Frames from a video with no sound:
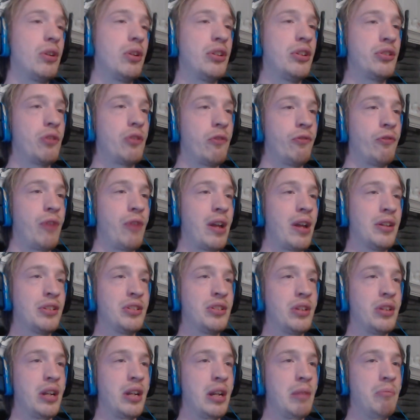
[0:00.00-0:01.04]
still
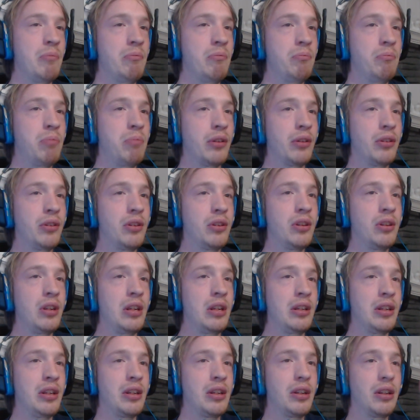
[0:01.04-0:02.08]
fascinating, but the
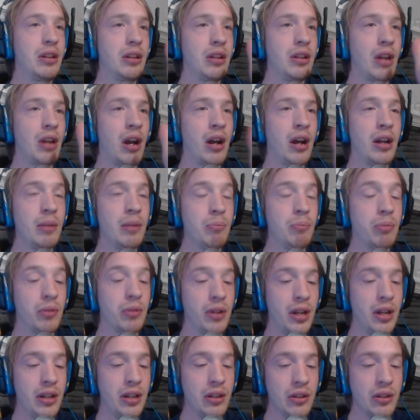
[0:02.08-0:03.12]
guy
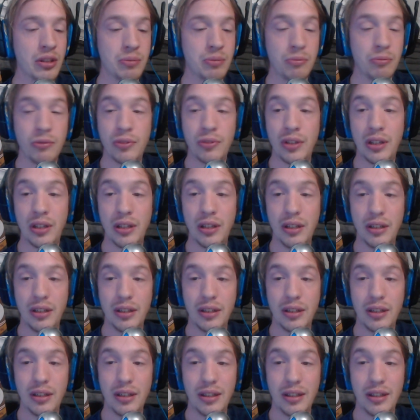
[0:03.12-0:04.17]
playing in this movie
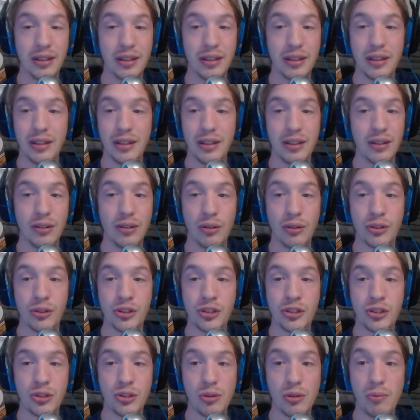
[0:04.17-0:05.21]
looks
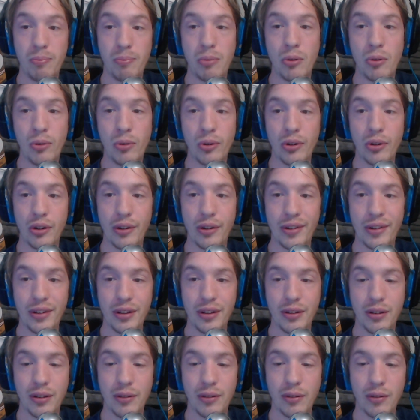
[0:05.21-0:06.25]
so bored
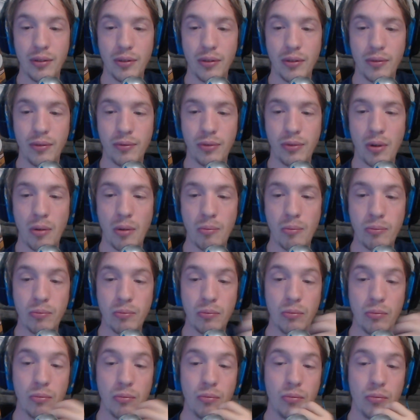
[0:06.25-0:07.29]

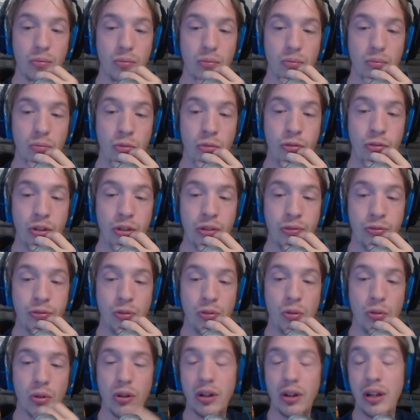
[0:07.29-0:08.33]
from movie
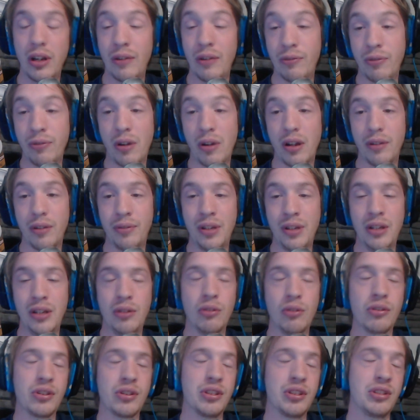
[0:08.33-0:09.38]
4 and 5. He
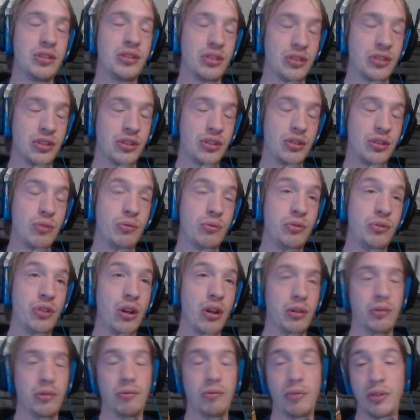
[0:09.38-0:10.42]
looks just so
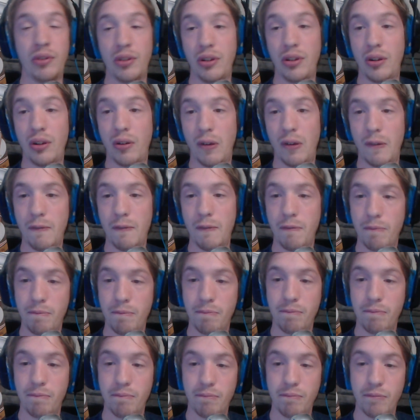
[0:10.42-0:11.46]
done with it all,
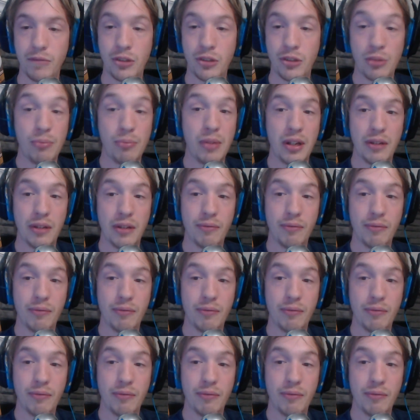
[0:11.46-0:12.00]
to me.